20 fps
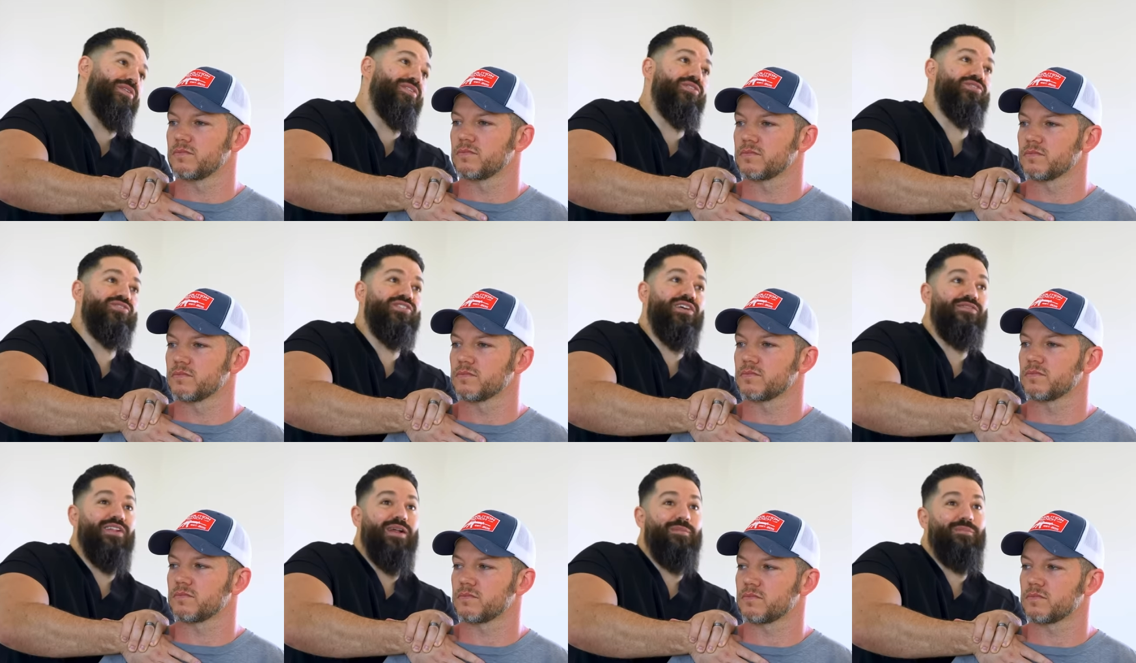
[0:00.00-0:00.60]
Speaker 1: that do
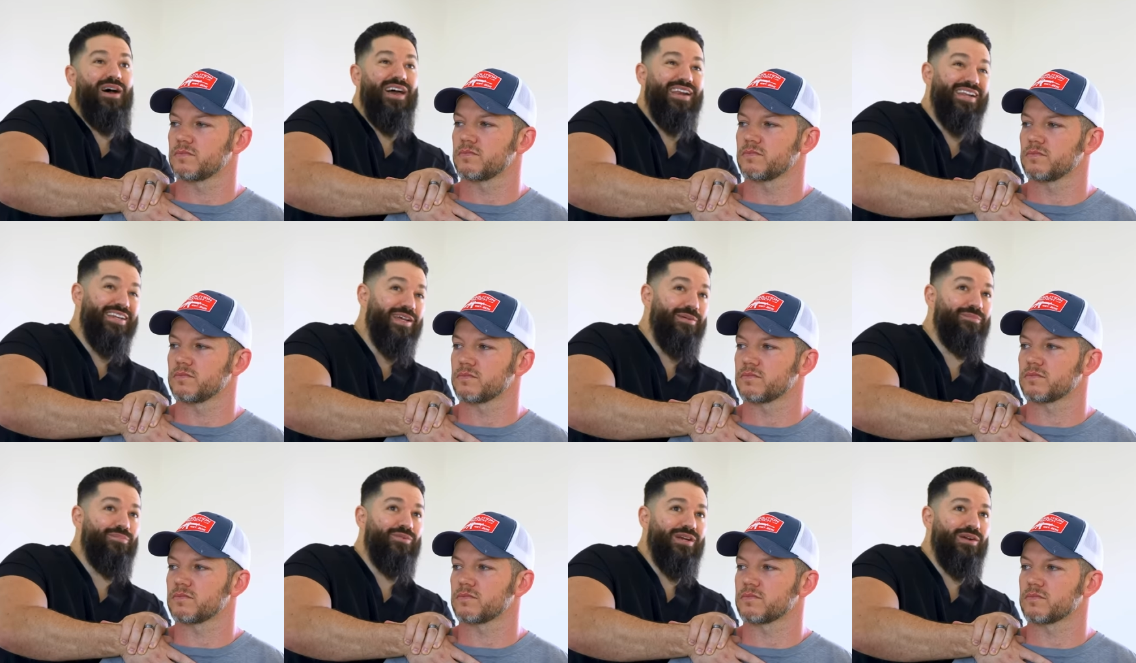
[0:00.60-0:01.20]
stuff like body
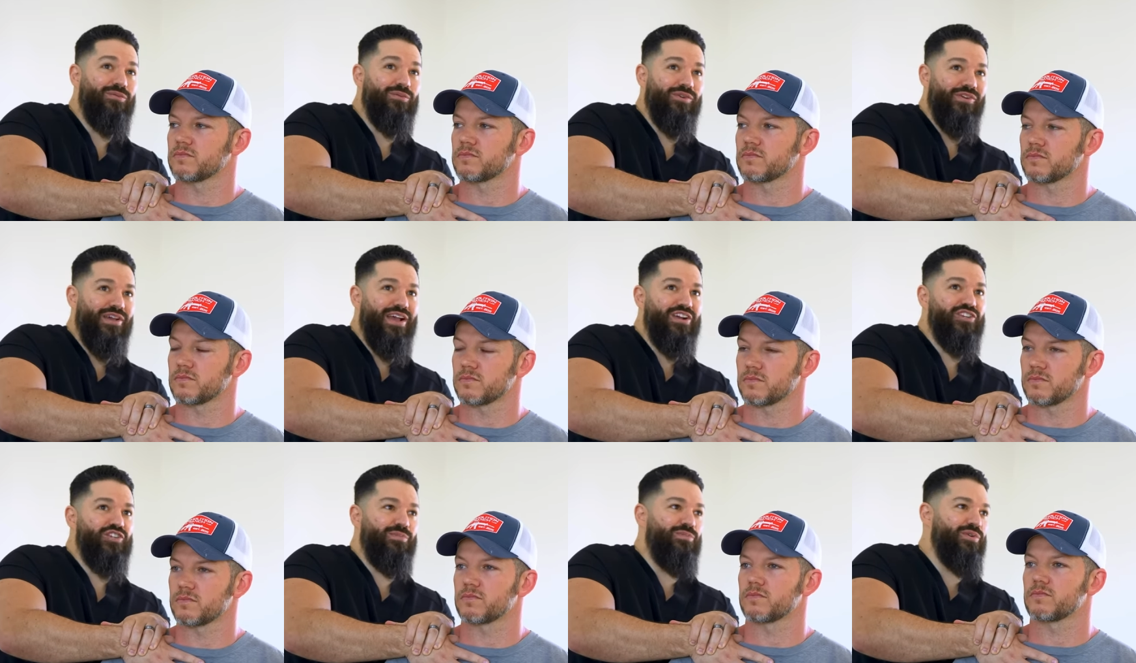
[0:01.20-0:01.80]
tempering where they're
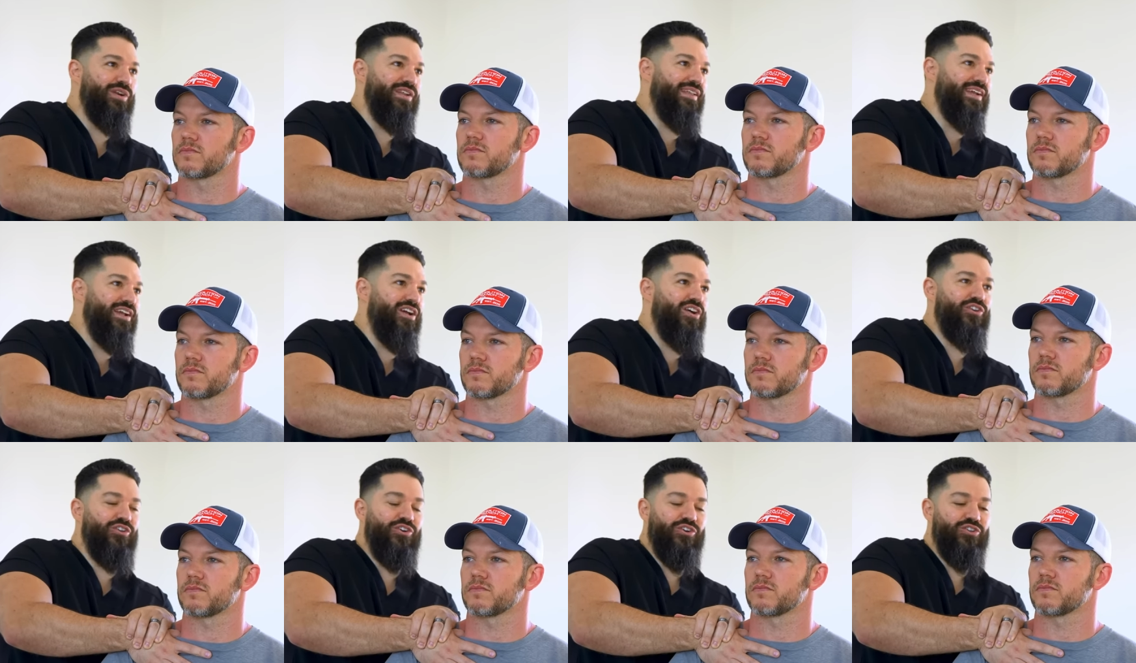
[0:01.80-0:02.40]
actually putting like a one
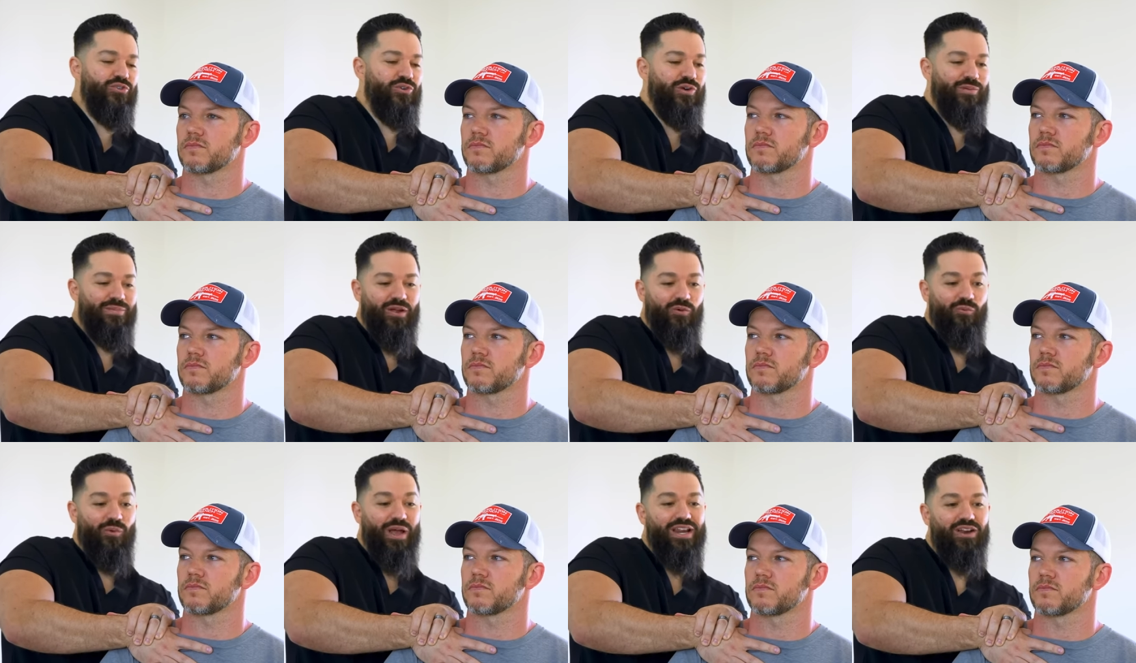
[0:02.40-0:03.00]
hundred, two hundred
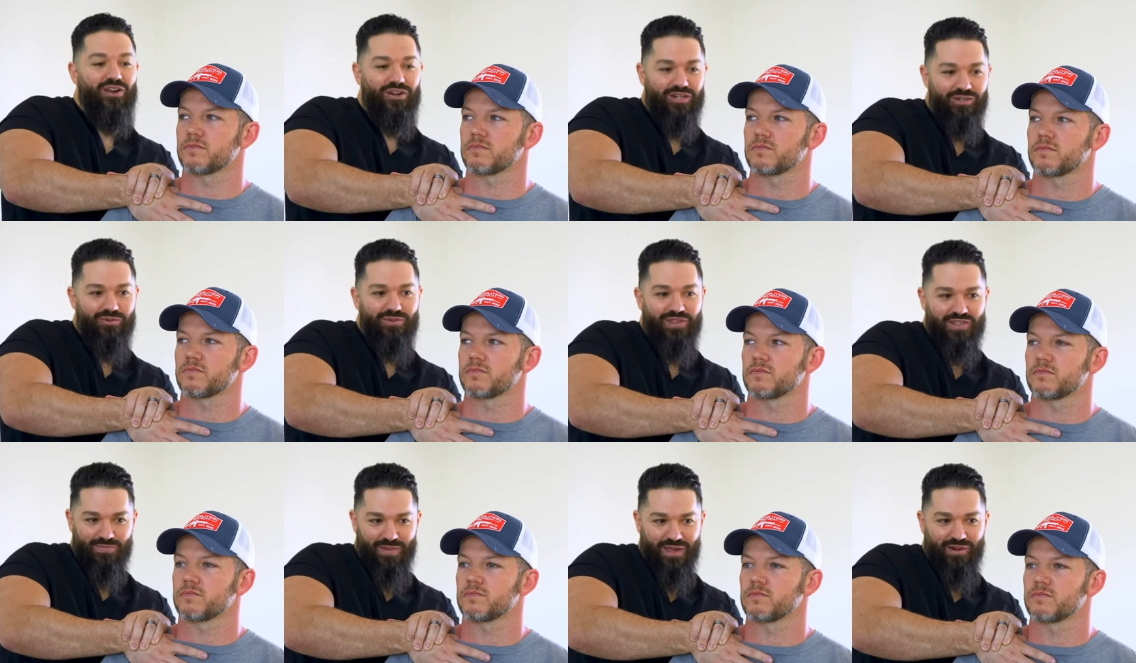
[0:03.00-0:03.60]
pound weight on you
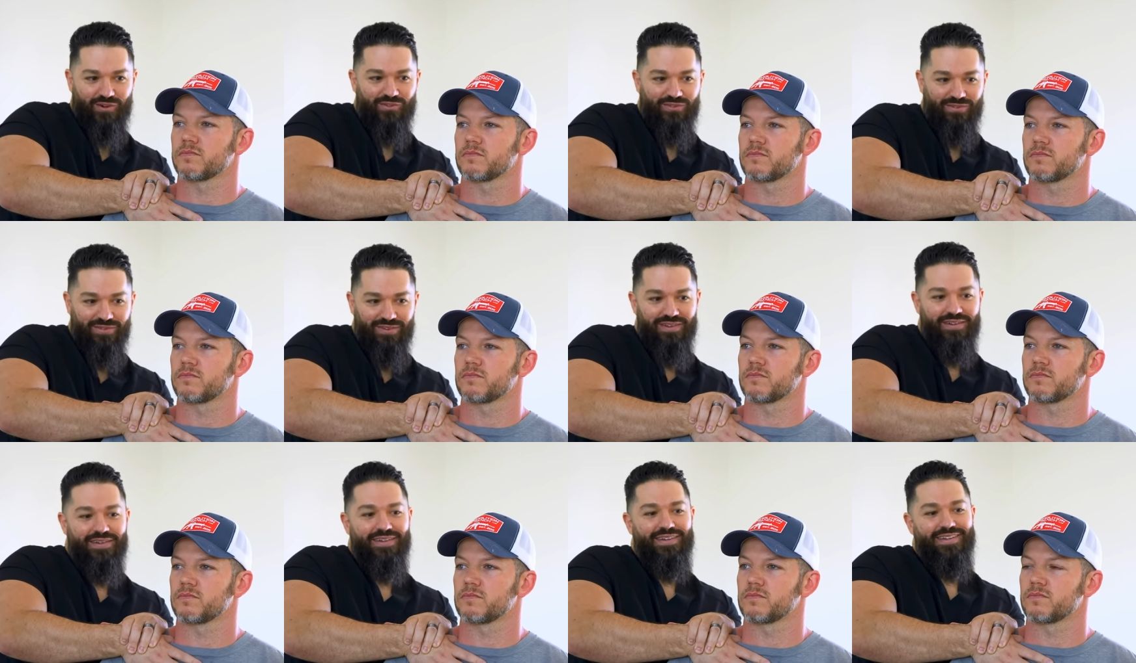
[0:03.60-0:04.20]
that's
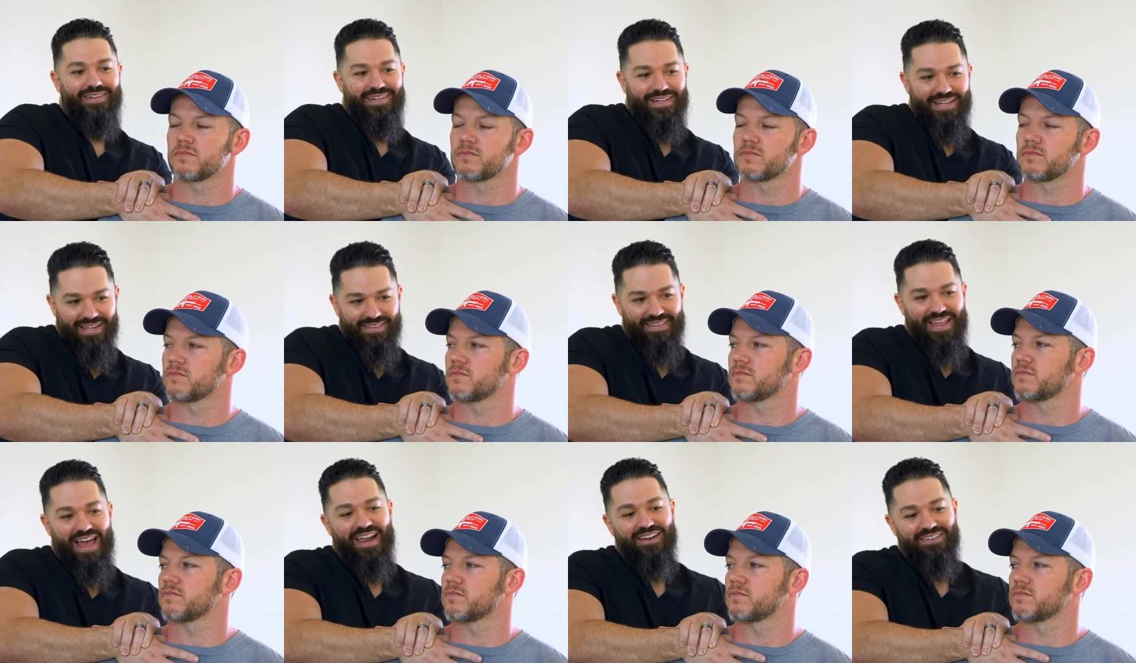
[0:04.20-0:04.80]
metal,
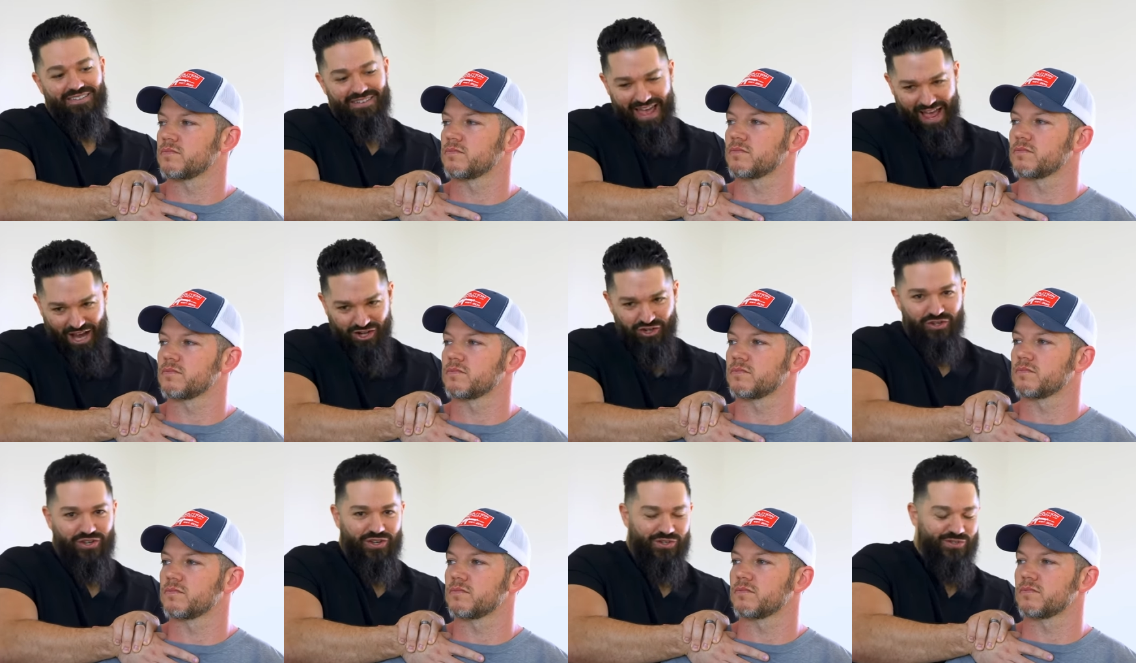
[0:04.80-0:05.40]
and that
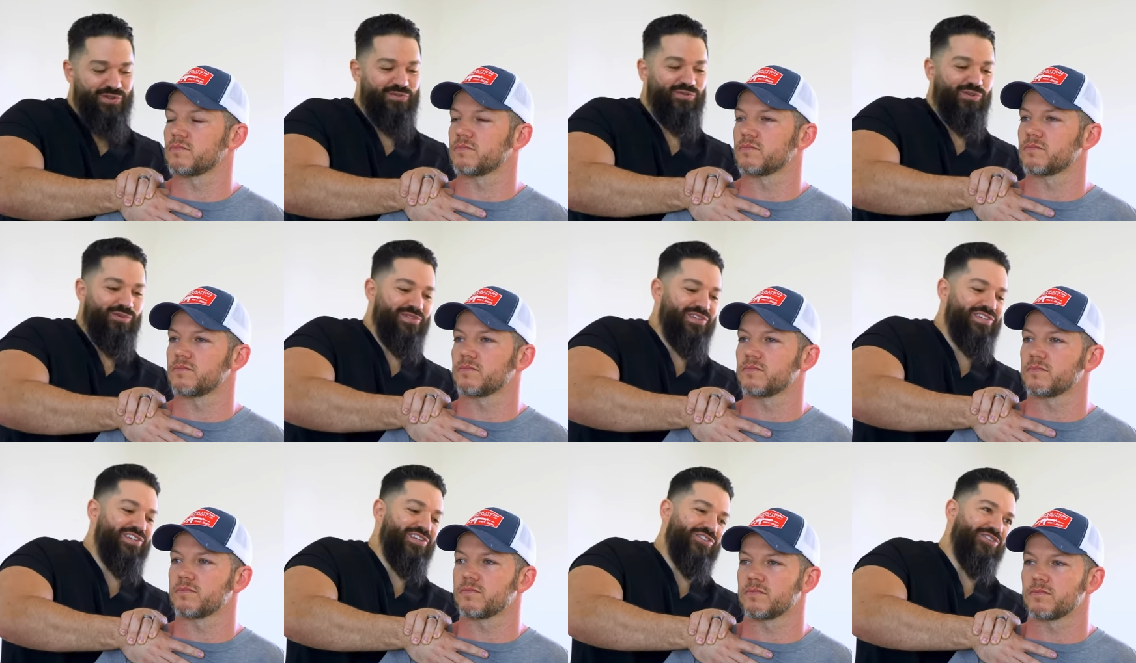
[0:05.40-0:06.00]
actually does deform the
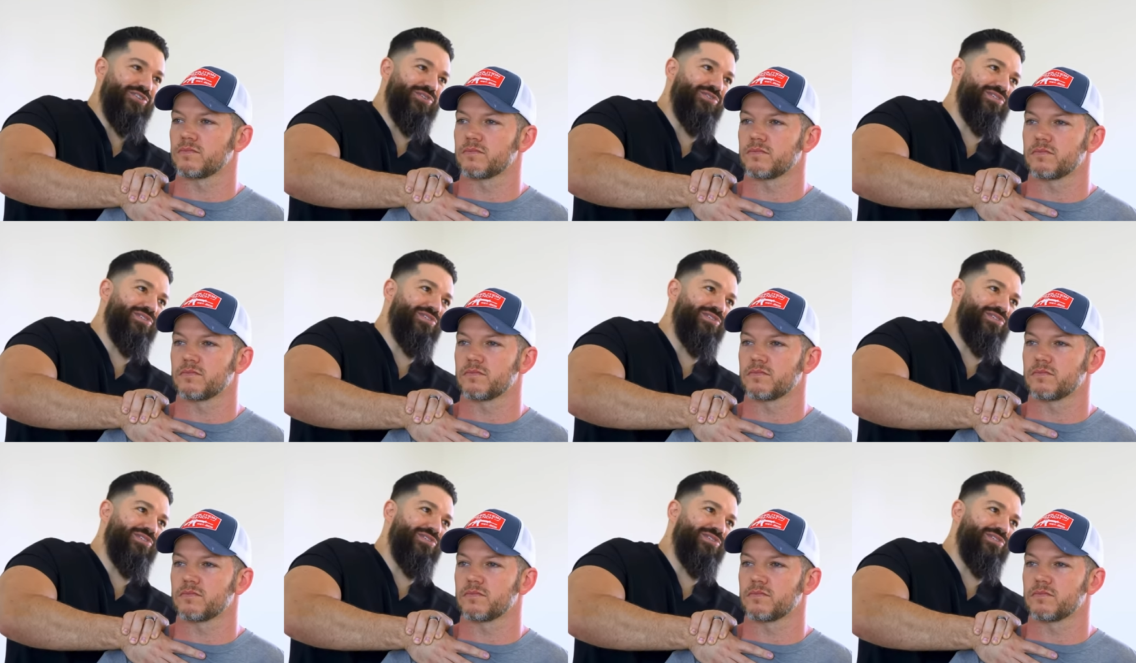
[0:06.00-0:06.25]
tissue.